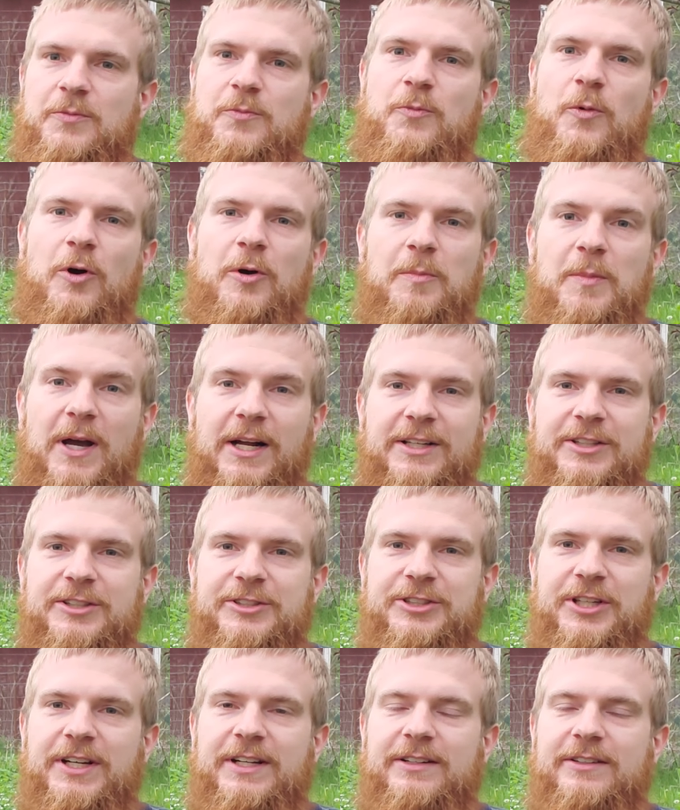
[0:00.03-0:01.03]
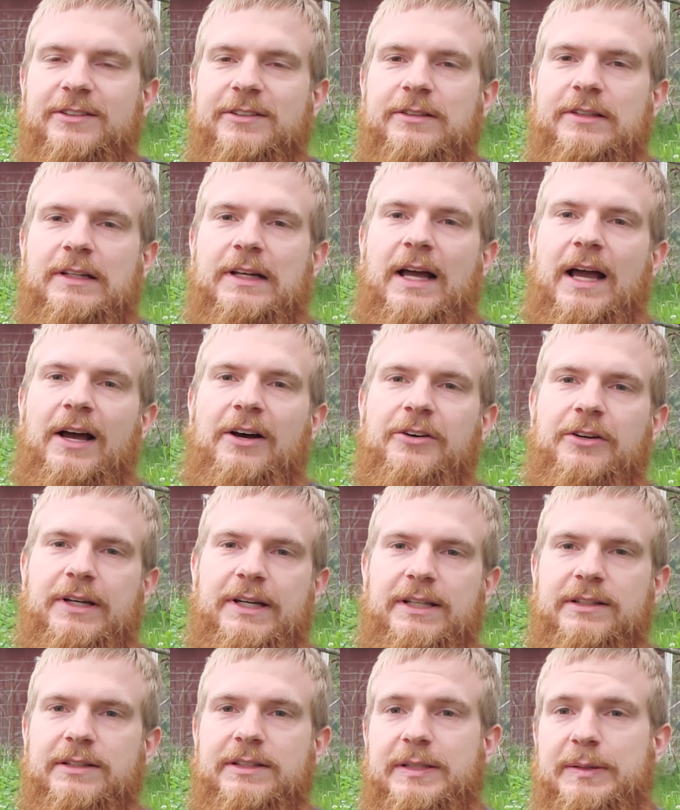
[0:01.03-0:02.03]
Welcome back to the channel. Out
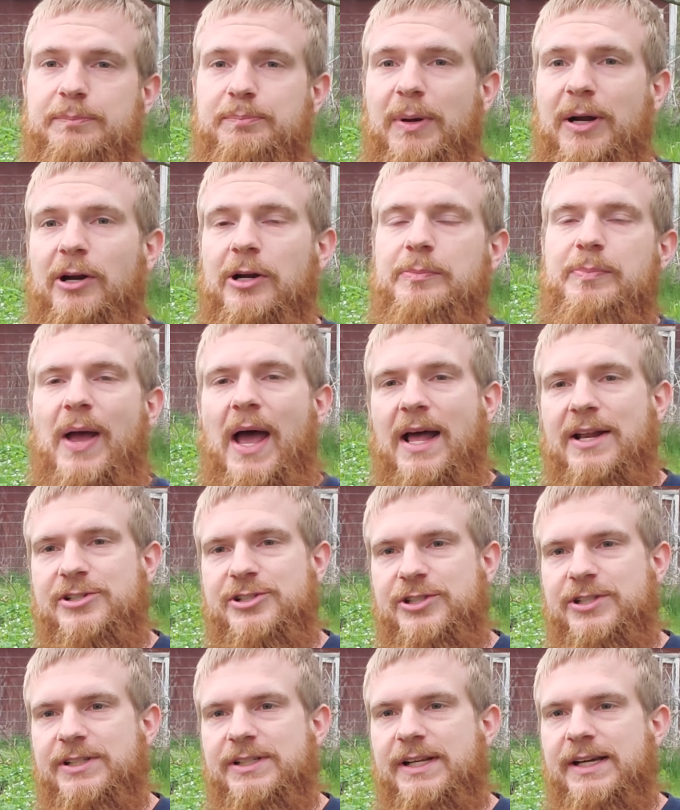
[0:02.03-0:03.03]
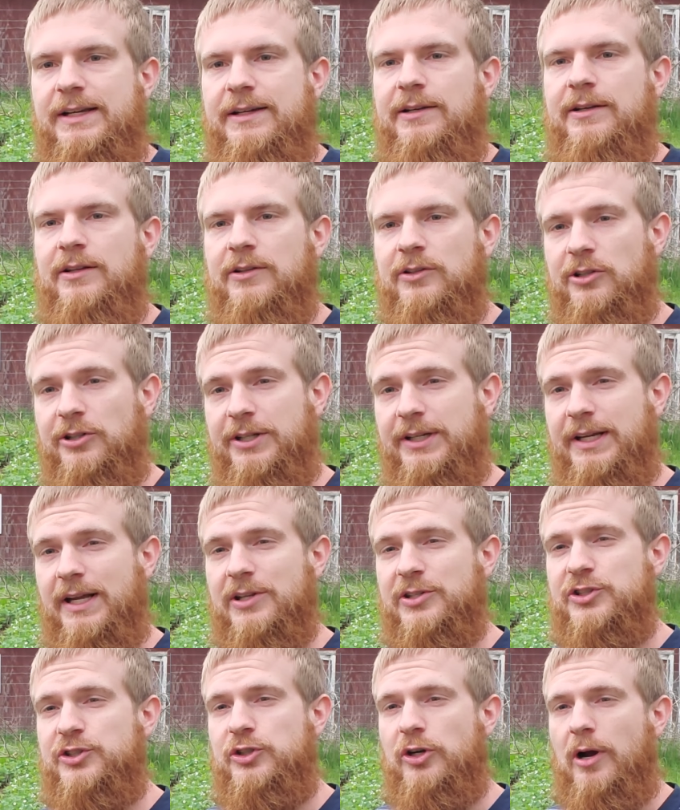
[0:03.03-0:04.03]
in the berry patch today, looking
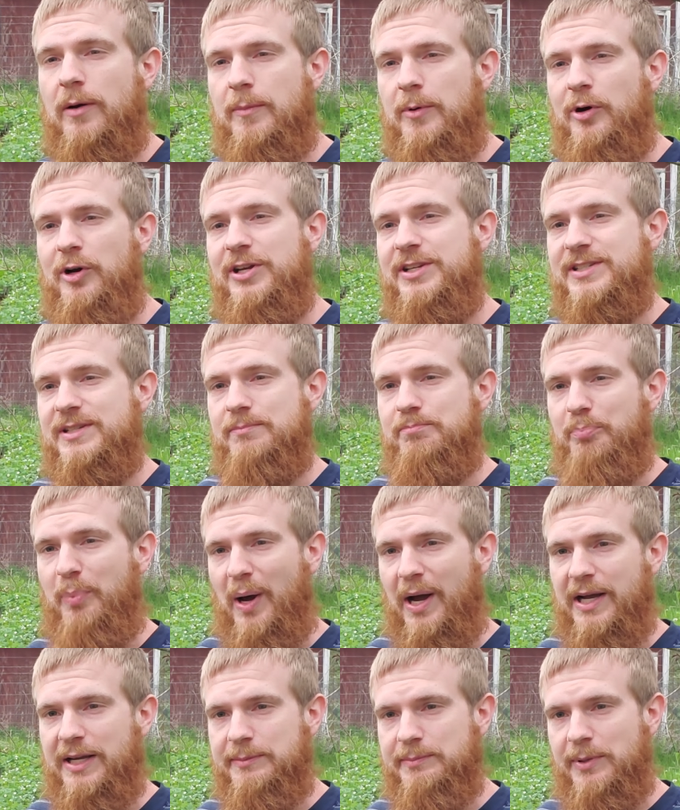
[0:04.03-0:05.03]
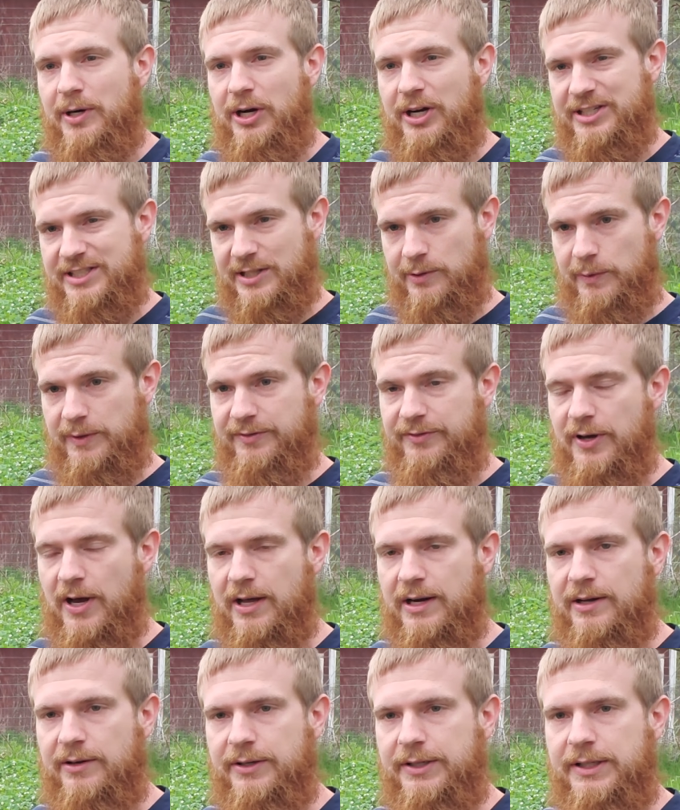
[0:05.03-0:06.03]
at strawberries and pine berries that we've
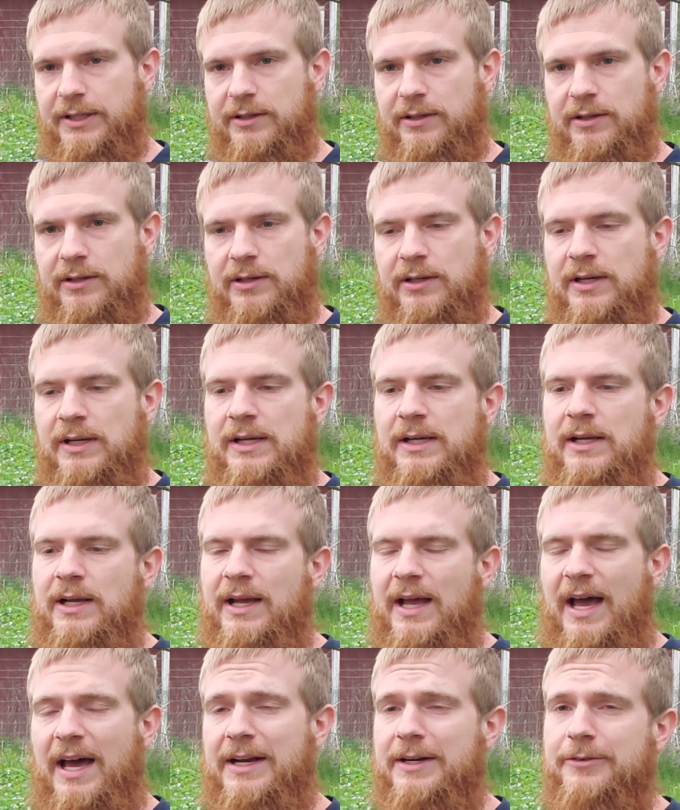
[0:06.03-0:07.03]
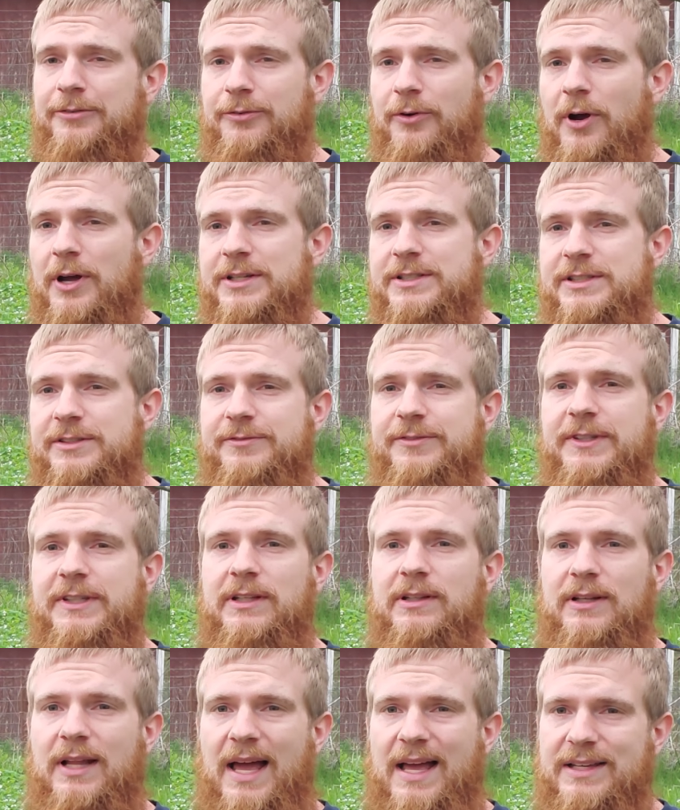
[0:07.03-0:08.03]
got out here. Had a frost
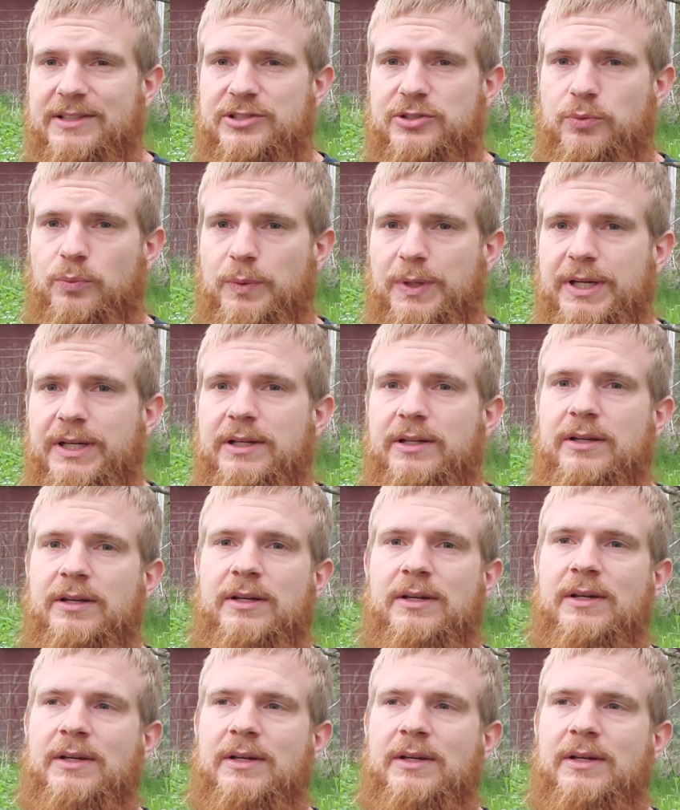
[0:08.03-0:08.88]
event last week.